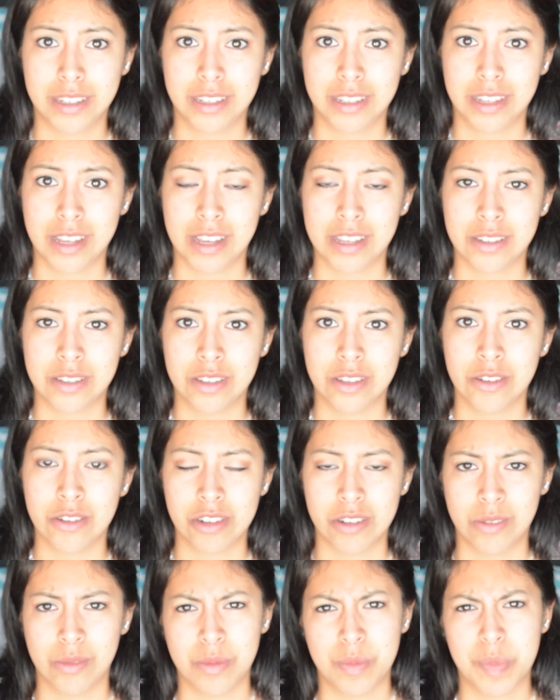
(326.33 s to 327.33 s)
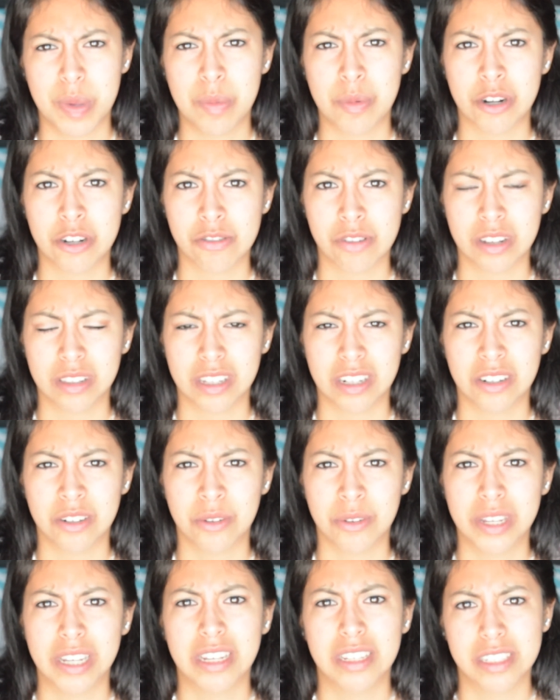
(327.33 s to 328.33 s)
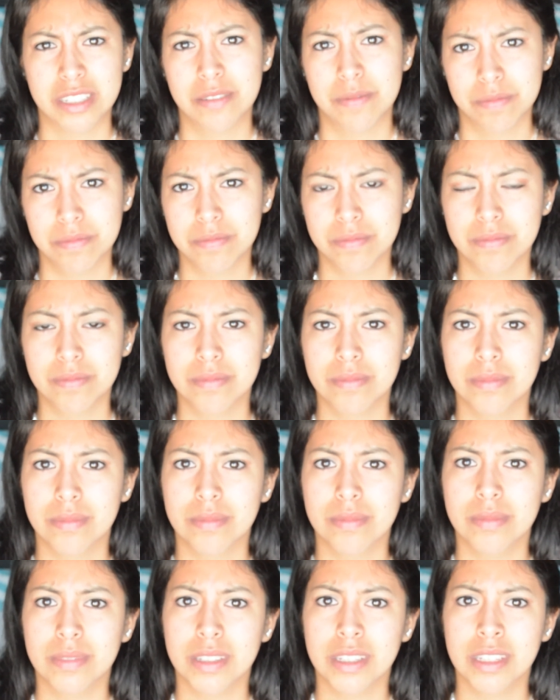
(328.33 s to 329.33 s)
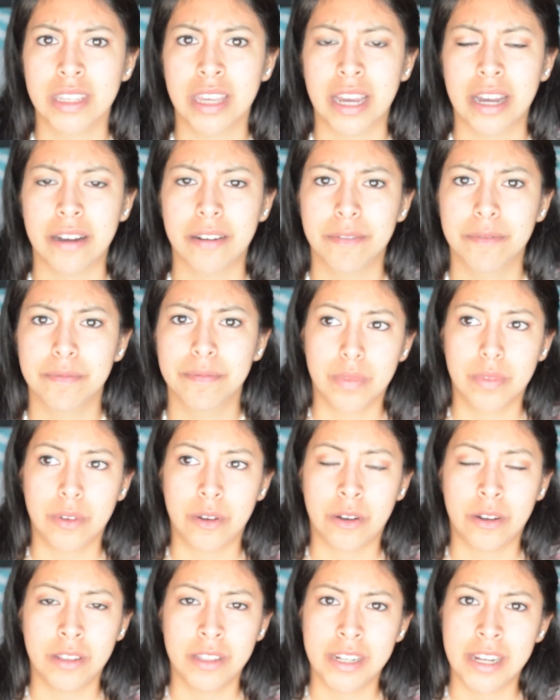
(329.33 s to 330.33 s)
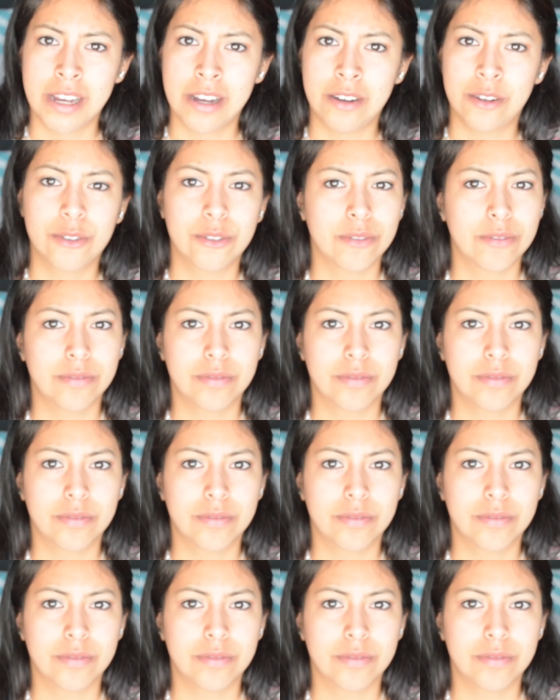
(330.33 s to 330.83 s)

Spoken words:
Because usually when people are drunk, they're annoying us. Yeah. All in all,